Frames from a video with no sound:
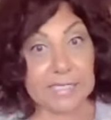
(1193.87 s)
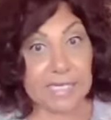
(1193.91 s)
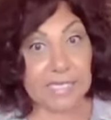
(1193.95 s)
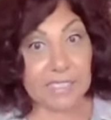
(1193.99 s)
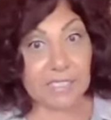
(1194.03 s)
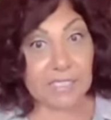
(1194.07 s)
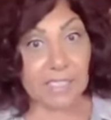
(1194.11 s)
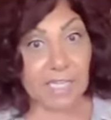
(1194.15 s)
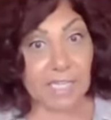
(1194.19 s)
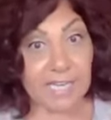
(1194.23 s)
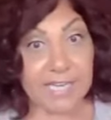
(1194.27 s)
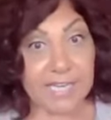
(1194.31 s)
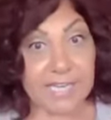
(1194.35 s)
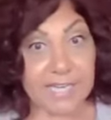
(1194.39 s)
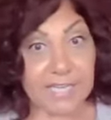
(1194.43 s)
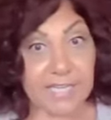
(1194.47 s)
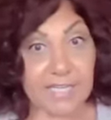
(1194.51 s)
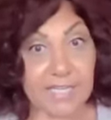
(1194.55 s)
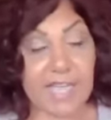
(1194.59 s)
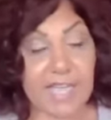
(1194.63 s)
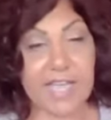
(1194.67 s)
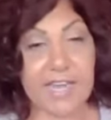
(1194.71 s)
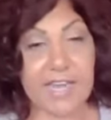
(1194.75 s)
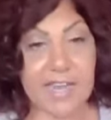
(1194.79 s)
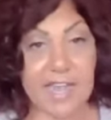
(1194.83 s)
that
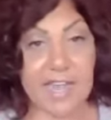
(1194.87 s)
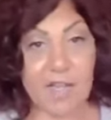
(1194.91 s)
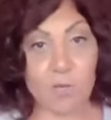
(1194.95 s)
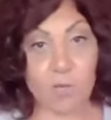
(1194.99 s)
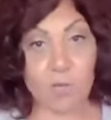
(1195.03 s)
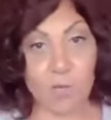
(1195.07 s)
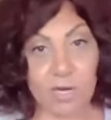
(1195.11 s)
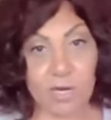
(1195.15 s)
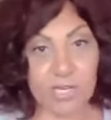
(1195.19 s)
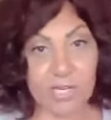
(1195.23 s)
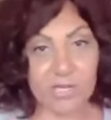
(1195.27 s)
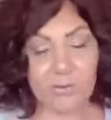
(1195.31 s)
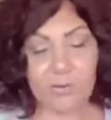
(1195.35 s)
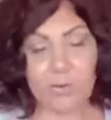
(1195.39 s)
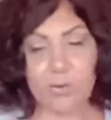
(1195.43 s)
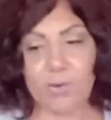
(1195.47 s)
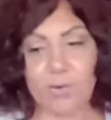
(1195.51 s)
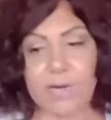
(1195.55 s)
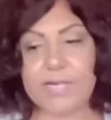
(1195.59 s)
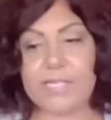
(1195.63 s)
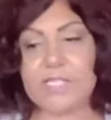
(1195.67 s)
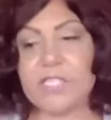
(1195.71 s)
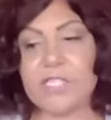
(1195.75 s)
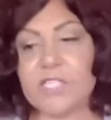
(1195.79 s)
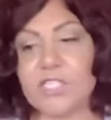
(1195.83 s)
client, and now what are you
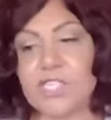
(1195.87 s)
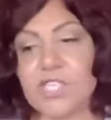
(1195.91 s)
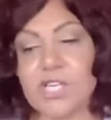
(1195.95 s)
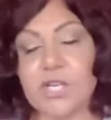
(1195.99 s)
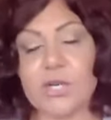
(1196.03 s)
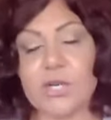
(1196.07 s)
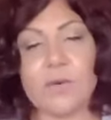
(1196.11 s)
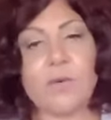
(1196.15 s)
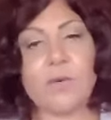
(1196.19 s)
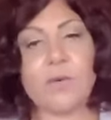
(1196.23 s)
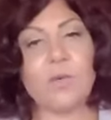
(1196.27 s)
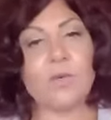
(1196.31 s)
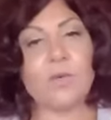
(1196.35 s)
going to do?